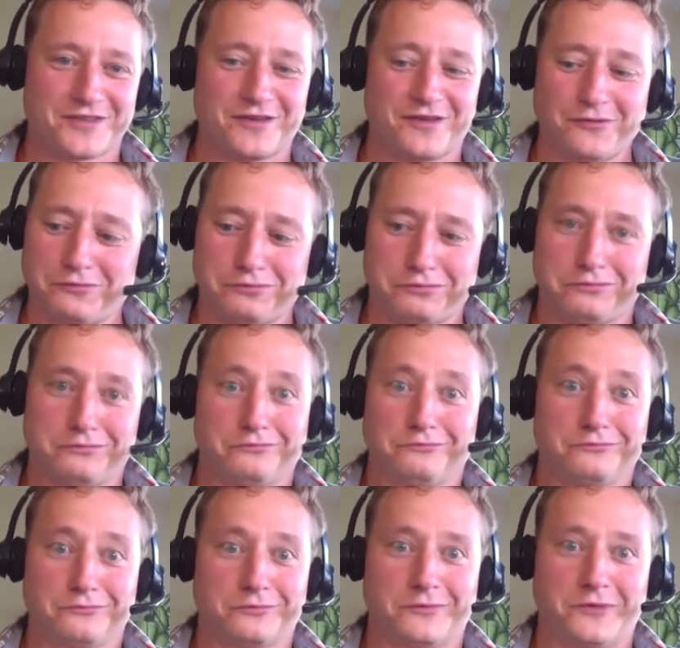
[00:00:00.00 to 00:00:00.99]
So
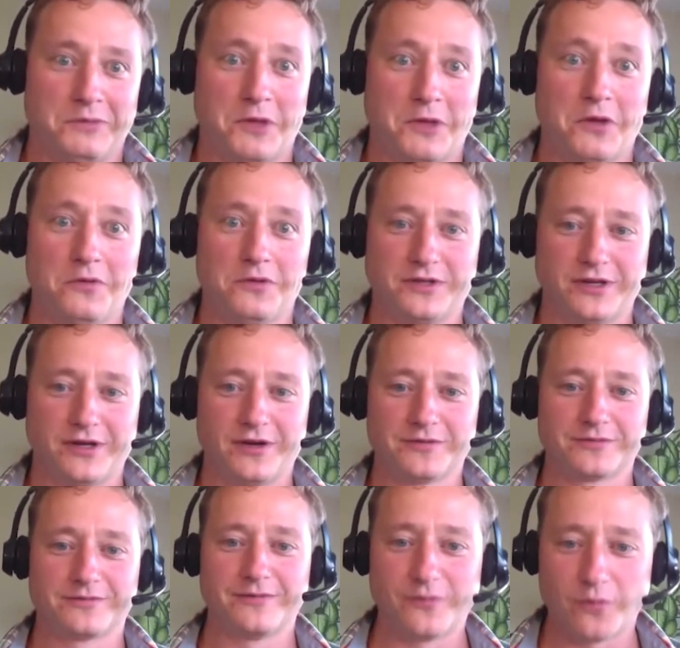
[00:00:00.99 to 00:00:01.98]
keep going,
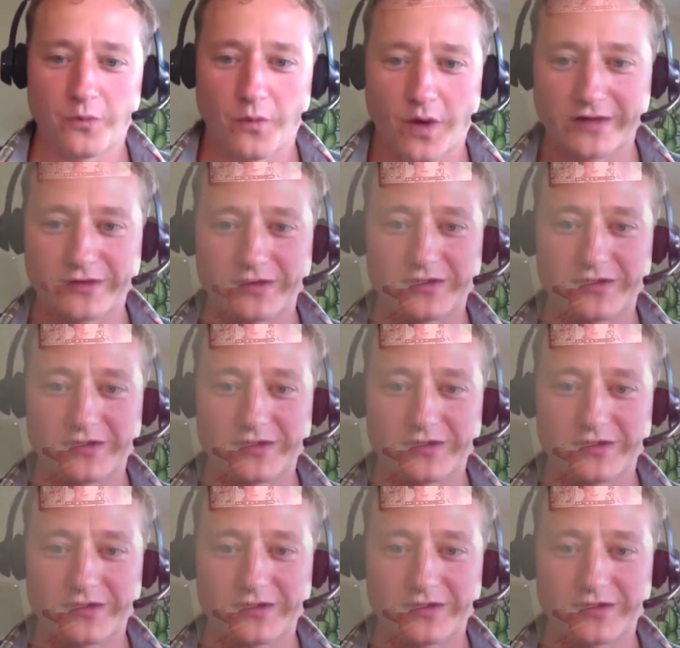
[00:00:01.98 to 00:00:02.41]
why